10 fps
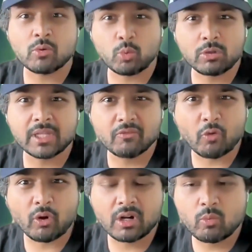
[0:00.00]
That's what we're
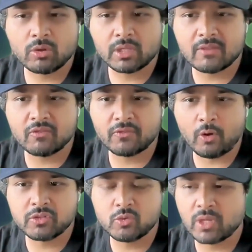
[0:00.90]
looking for. We're looking for
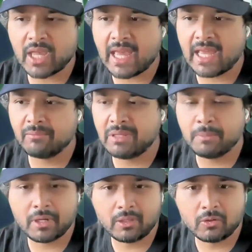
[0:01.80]
folks who can
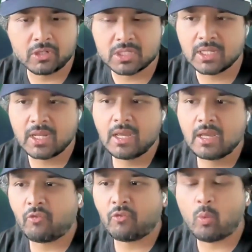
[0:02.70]
be pillars
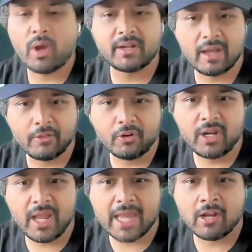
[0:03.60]
for one
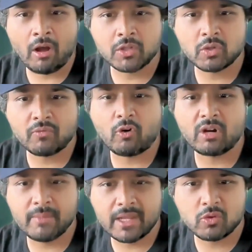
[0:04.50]
another and also
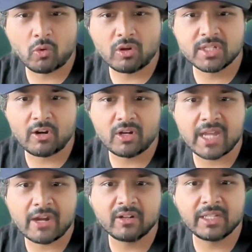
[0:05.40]
for our mentors and
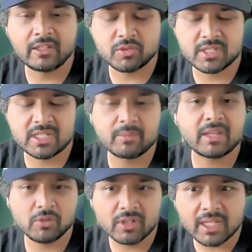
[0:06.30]
our entire
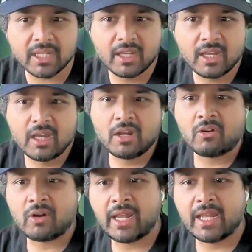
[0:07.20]
ecosystem community,
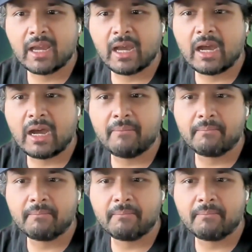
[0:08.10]
right?